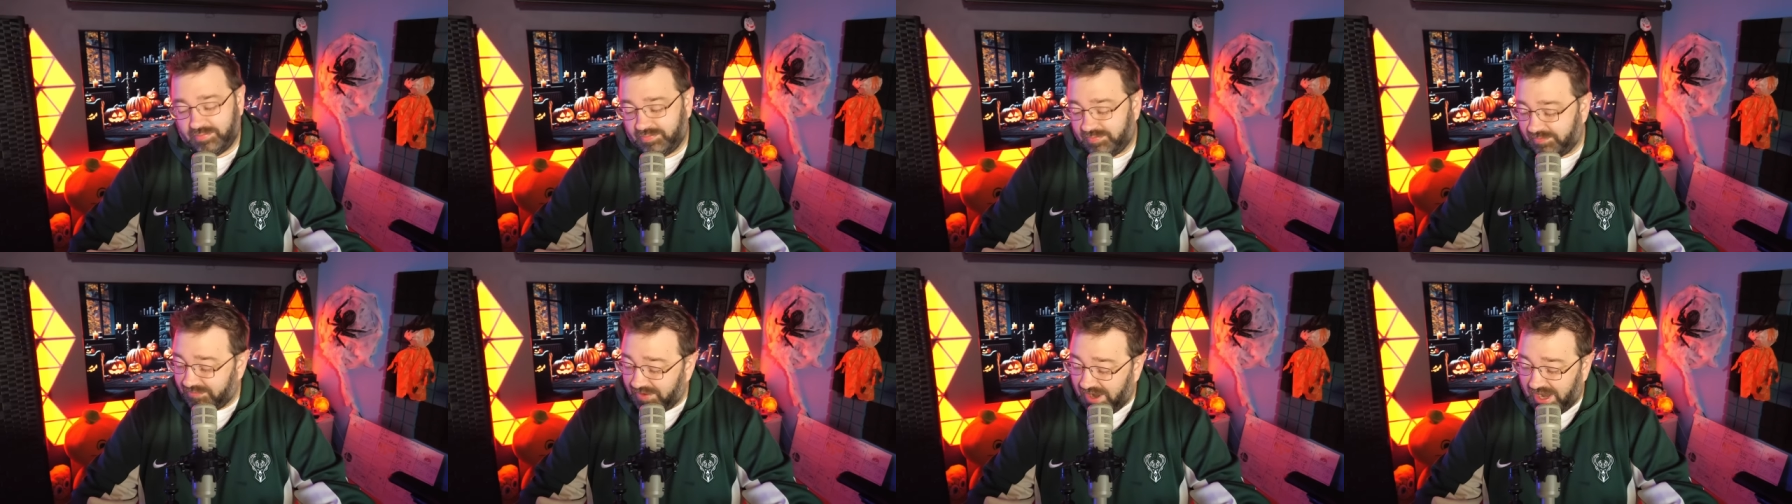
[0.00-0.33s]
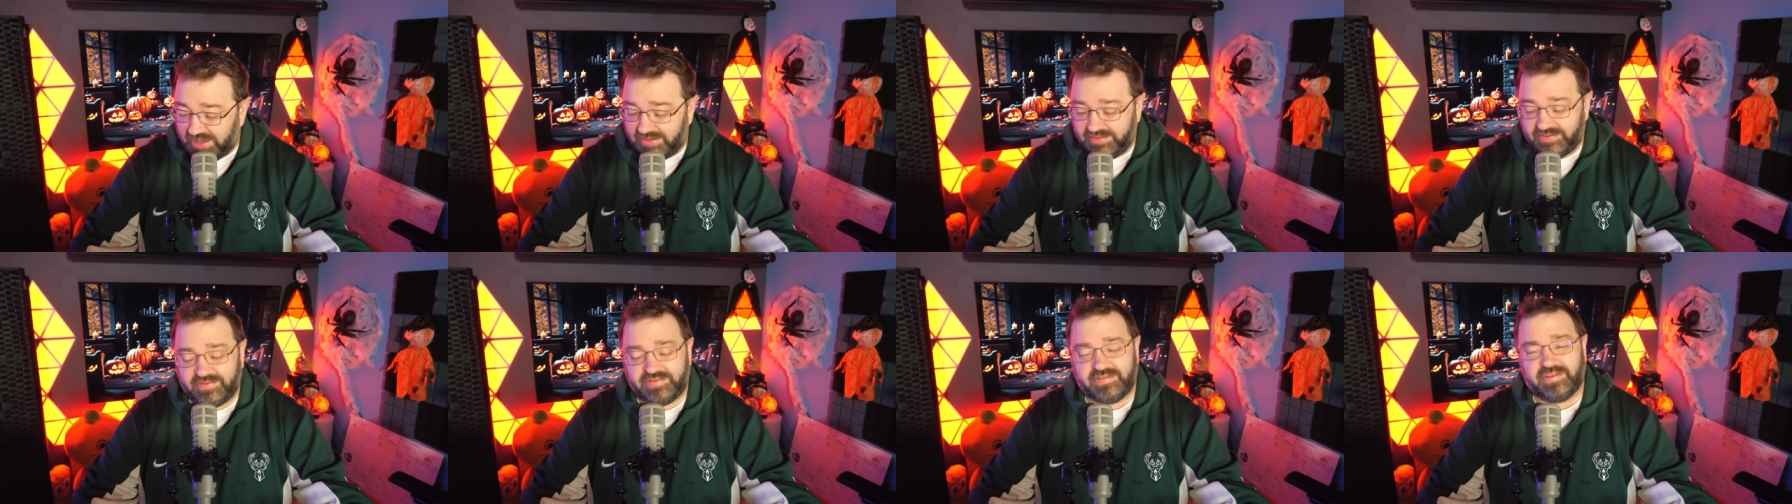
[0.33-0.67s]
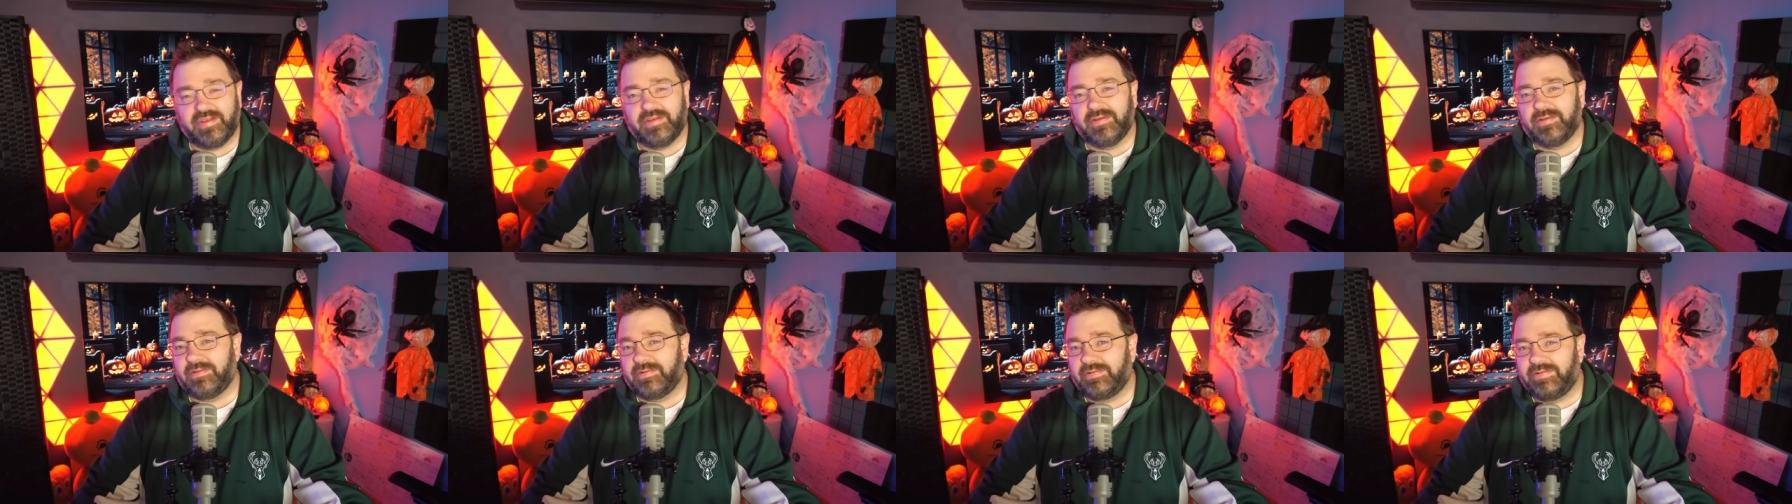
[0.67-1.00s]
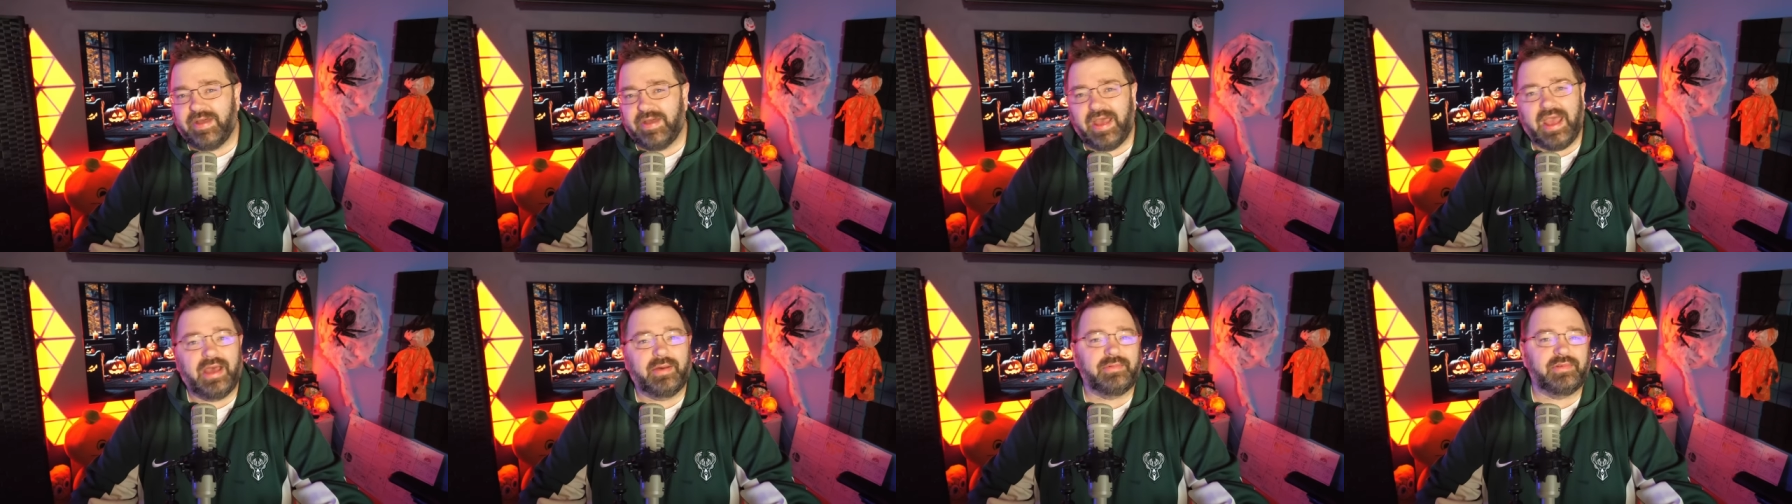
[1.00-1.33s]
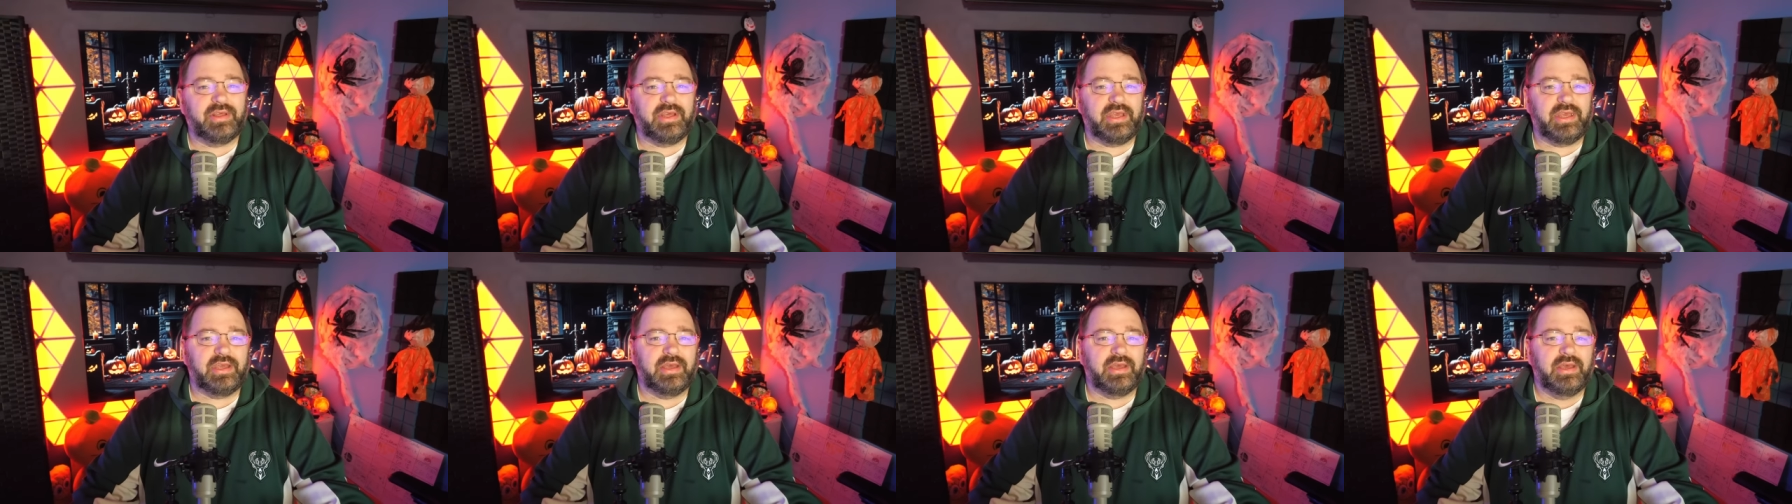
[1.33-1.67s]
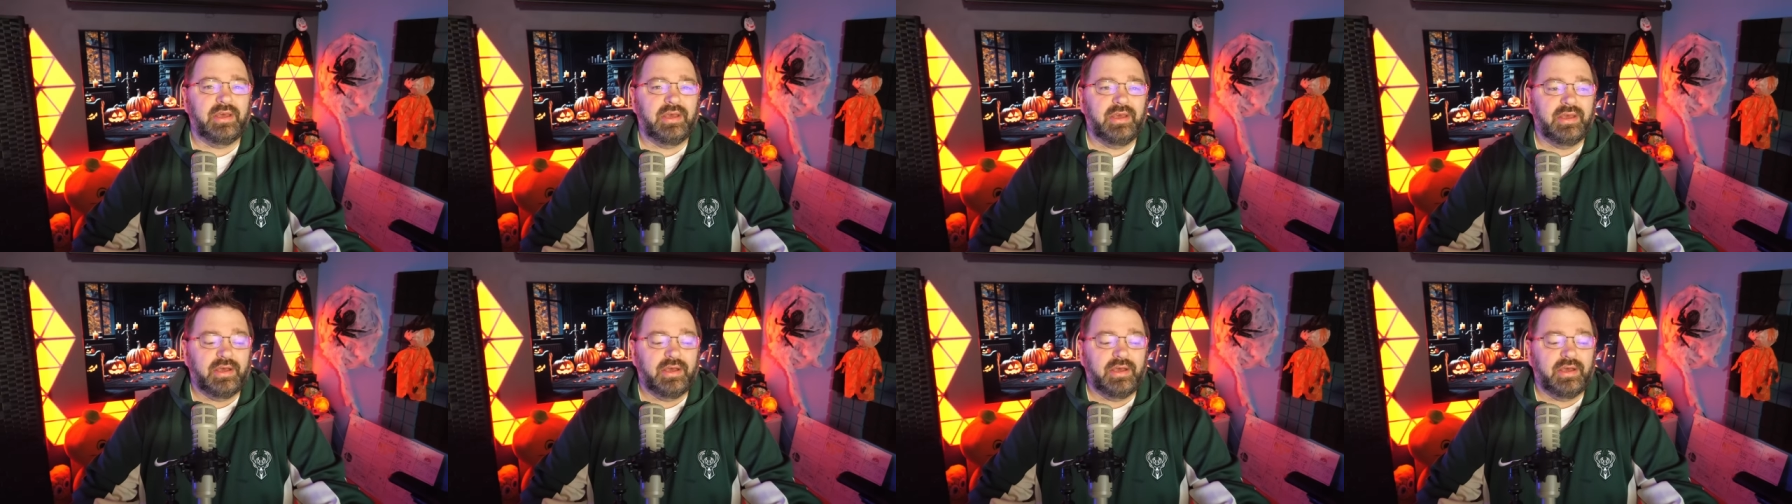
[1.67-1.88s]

Friends, family,